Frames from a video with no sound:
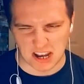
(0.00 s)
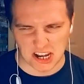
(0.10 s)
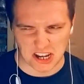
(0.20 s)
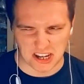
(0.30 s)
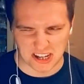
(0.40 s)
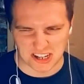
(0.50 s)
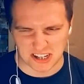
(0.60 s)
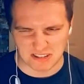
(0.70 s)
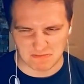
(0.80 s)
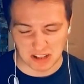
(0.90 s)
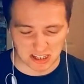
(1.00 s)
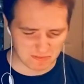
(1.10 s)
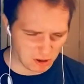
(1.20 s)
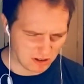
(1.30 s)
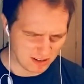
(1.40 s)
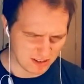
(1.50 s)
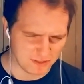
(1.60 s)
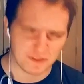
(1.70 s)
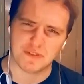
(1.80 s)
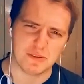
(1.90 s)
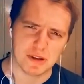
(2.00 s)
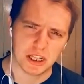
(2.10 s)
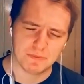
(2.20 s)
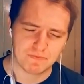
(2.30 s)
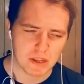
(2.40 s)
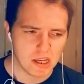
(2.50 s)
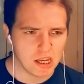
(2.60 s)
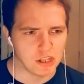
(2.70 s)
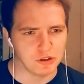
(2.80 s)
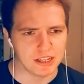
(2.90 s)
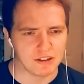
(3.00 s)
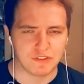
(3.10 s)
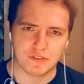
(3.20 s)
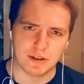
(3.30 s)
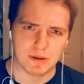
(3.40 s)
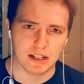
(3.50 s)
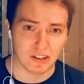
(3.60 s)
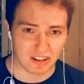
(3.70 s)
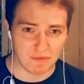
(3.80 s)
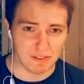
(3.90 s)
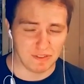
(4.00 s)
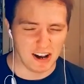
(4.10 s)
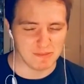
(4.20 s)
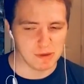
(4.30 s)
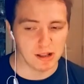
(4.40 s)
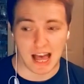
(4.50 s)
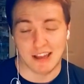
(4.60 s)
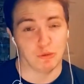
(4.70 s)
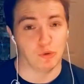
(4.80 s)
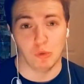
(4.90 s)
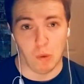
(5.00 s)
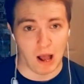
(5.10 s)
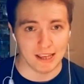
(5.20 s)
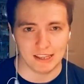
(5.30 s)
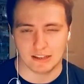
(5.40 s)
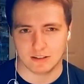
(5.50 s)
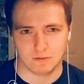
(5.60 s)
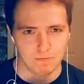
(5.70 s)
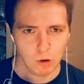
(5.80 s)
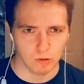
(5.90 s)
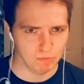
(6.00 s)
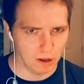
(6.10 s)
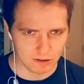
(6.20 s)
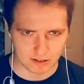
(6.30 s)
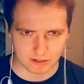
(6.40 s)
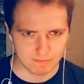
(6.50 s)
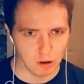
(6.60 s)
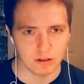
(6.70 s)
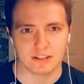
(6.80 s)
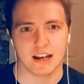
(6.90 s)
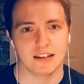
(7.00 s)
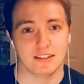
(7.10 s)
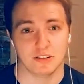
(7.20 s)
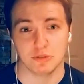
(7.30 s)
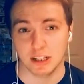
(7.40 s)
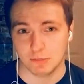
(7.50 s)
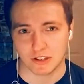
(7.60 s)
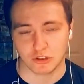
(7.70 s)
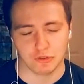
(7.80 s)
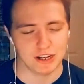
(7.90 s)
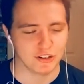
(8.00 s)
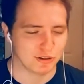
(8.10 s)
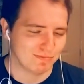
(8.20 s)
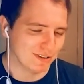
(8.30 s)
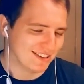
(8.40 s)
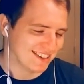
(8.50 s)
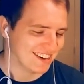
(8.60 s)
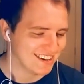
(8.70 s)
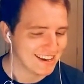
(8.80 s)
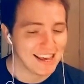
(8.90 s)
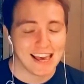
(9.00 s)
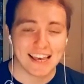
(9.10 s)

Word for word: Uh, well, this bottle's a uh, 50 mil, and you can get 50 ml and 75 ml. I don't know why. It's Mont Blanc's bottle sizes are a little bit strange, but uh,